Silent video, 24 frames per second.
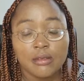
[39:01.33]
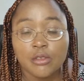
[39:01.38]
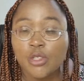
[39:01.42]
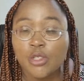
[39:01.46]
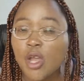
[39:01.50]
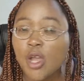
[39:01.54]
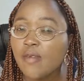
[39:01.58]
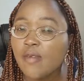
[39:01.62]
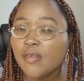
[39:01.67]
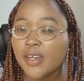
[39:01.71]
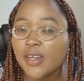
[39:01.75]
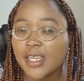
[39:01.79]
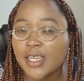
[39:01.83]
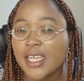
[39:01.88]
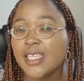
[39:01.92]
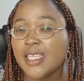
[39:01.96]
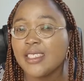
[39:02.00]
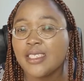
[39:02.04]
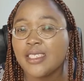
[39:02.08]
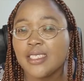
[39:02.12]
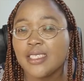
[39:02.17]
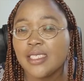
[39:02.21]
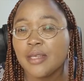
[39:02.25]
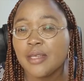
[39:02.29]
Don't
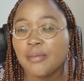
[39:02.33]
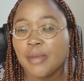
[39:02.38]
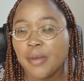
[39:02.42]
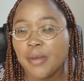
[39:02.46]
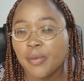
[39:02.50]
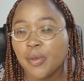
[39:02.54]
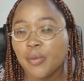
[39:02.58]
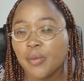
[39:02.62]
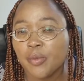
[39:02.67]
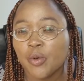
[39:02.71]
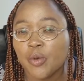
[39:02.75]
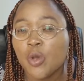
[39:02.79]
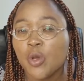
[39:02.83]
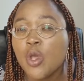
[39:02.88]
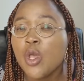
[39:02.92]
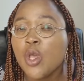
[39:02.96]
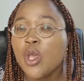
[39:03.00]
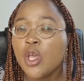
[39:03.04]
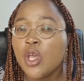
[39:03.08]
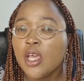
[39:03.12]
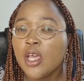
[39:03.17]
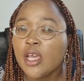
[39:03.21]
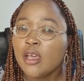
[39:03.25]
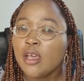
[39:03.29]
forget this thing, my people.
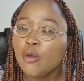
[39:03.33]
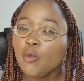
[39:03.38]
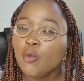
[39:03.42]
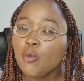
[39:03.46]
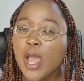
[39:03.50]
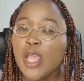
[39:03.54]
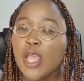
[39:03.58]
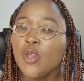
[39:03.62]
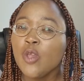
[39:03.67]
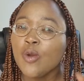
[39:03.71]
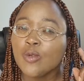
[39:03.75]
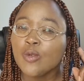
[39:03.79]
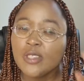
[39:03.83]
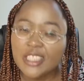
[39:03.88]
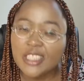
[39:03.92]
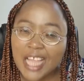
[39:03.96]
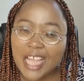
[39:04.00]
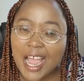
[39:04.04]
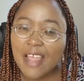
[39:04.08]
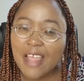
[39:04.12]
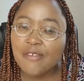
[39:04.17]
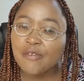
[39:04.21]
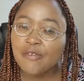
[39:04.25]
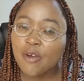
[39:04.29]
When you
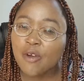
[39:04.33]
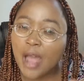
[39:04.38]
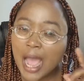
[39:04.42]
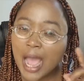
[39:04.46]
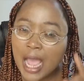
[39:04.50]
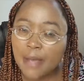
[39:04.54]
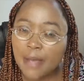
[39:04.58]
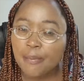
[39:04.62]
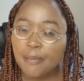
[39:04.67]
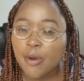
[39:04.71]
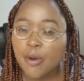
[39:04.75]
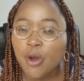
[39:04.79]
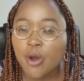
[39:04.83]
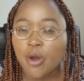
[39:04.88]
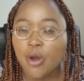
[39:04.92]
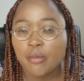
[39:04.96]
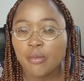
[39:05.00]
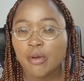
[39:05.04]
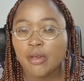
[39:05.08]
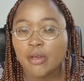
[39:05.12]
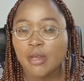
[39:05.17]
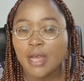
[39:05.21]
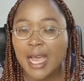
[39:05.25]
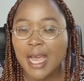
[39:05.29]
die for
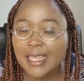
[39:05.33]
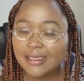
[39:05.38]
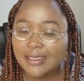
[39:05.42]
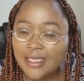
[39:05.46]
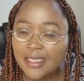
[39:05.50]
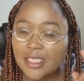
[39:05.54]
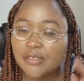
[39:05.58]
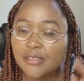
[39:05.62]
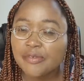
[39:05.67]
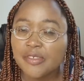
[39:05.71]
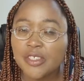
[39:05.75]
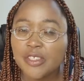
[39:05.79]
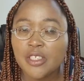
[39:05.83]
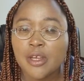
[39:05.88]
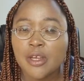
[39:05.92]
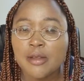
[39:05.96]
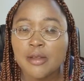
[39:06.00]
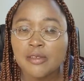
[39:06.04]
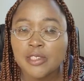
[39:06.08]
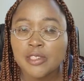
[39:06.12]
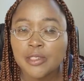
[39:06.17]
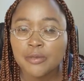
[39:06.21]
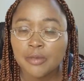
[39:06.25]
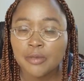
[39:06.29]
IPOB and this
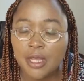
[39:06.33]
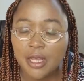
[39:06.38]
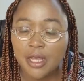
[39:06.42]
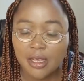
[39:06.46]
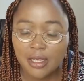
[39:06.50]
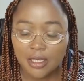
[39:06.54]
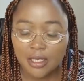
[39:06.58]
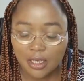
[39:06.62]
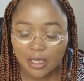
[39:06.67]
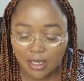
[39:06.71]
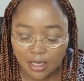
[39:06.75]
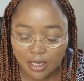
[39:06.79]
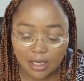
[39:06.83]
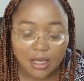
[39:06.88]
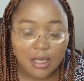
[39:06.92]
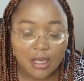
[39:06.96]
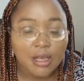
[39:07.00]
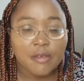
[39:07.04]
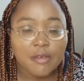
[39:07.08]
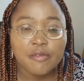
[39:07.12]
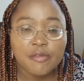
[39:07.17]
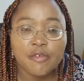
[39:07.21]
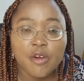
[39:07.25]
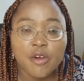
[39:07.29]
freedom
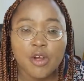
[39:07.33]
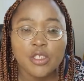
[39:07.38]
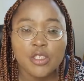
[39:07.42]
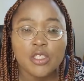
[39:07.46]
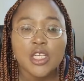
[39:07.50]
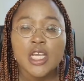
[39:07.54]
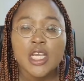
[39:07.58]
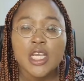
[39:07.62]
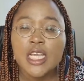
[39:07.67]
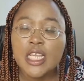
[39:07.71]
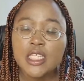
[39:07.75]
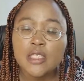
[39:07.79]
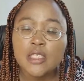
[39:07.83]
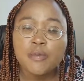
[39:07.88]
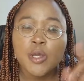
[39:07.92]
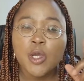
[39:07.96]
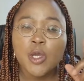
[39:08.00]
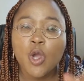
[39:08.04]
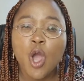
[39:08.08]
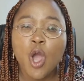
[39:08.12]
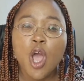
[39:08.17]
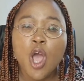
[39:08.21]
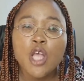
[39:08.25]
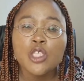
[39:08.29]
fraud, it's
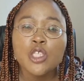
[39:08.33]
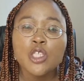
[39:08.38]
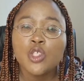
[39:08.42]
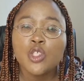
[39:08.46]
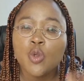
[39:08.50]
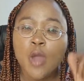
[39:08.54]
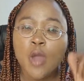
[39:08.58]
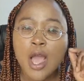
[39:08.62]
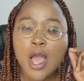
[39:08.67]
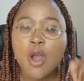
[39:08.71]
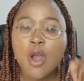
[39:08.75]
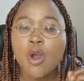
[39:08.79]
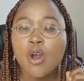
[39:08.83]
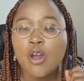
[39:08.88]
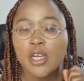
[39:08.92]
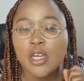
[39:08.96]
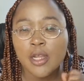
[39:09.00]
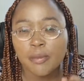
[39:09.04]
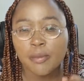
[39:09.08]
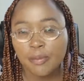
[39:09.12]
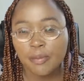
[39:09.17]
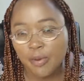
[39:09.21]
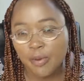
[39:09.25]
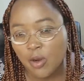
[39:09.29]
because you are
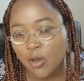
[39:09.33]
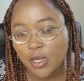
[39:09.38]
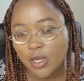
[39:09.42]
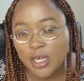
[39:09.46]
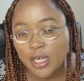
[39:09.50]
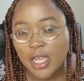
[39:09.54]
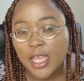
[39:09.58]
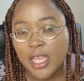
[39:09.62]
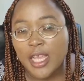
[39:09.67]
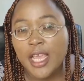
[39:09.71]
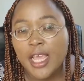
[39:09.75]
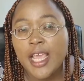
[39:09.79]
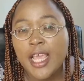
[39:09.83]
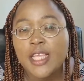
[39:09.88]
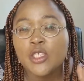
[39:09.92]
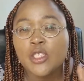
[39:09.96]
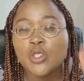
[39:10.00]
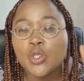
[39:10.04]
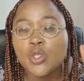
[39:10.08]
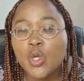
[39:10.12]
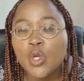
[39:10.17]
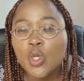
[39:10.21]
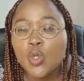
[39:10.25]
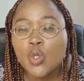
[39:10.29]
unemployed. And
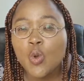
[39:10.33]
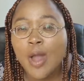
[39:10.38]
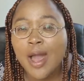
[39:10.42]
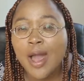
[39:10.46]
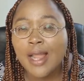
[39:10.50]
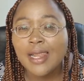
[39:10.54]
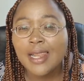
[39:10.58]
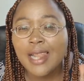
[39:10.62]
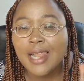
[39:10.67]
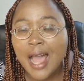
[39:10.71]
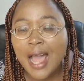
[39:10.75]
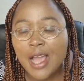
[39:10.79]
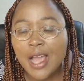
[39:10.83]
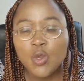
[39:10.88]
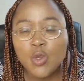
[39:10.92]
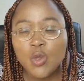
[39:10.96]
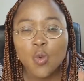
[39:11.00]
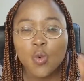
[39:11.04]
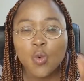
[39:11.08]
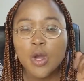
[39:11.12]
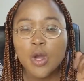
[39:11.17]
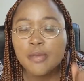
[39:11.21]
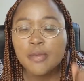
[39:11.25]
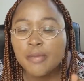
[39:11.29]
so you
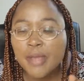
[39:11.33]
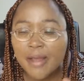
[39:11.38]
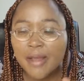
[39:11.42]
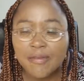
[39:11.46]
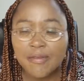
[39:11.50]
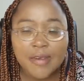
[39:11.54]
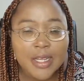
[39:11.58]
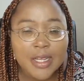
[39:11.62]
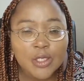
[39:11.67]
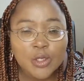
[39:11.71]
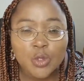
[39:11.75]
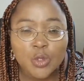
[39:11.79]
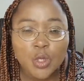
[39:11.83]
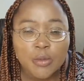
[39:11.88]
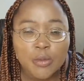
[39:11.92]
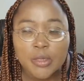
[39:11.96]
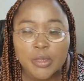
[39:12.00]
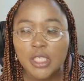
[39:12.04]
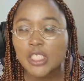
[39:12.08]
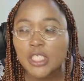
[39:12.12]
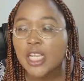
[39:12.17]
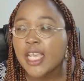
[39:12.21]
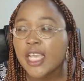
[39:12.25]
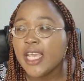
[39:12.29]
want Biafra so
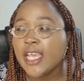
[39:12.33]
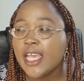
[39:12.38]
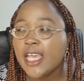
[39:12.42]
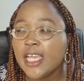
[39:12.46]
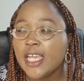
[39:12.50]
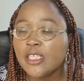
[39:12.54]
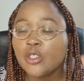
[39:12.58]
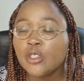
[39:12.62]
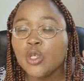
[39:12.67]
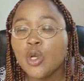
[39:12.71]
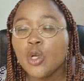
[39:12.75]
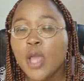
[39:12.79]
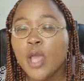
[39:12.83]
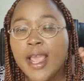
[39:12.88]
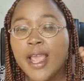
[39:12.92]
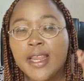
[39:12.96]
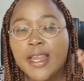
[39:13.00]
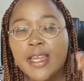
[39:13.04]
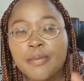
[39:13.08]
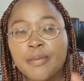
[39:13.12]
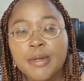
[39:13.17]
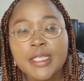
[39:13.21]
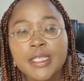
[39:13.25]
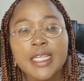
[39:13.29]
much, and so
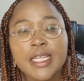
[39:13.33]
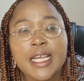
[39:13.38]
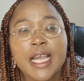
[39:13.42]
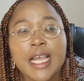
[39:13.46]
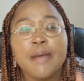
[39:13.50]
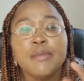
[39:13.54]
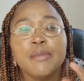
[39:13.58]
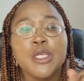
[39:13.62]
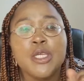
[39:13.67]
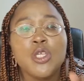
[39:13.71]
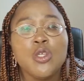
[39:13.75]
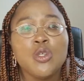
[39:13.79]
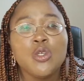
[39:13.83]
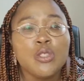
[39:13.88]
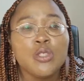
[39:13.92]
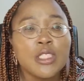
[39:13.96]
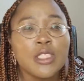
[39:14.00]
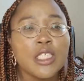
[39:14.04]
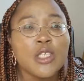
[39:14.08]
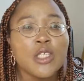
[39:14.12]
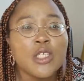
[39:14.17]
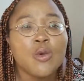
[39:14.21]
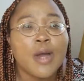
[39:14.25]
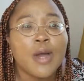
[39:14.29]
anybody can be
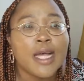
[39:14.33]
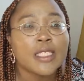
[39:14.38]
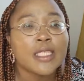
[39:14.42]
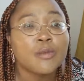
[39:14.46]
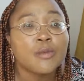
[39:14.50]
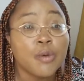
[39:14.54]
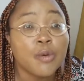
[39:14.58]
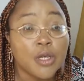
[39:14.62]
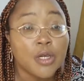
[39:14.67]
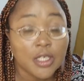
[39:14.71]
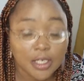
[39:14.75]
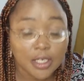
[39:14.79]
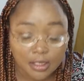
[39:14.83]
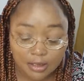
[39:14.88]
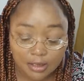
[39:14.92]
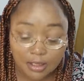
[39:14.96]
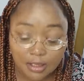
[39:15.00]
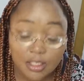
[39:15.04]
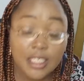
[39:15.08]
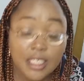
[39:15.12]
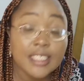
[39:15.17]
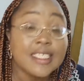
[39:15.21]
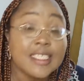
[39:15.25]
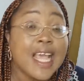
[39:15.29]
using you as pawn.
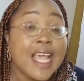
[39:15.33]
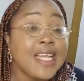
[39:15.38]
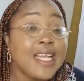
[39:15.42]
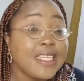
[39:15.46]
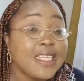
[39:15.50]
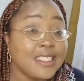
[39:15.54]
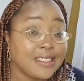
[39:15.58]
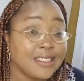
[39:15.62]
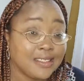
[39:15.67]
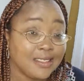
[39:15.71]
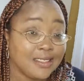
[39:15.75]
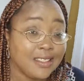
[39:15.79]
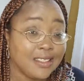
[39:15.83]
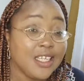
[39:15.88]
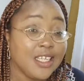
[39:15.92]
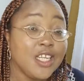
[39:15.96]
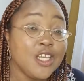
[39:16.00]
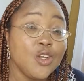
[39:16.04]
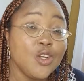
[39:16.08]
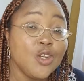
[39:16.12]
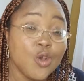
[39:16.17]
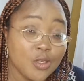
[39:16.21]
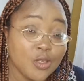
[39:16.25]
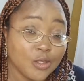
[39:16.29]
He said it. He
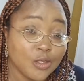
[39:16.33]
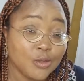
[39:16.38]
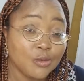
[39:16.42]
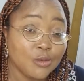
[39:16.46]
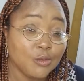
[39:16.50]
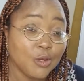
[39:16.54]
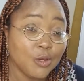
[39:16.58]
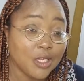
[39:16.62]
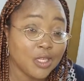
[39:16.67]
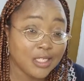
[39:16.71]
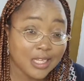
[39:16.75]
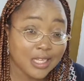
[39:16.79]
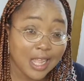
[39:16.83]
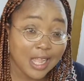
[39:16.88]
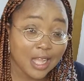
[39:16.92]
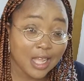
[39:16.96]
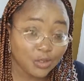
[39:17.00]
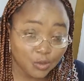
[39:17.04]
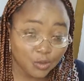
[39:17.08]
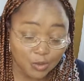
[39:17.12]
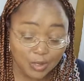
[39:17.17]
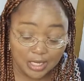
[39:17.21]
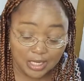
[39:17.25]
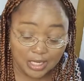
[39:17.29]
knows what they are
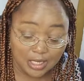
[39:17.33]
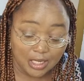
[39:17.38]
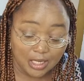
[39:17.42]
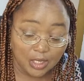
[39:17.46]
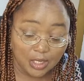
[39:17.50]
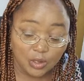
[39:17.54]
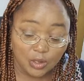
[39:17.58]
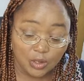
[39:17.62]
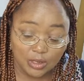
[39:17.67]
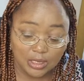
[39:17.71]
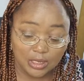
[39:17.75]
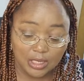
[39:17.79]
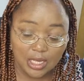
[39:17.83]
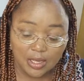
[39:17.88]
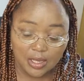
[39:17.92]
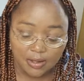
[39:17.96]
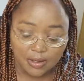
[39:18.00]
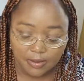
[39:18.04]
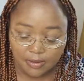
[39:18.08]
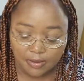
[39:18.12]
doing, you see?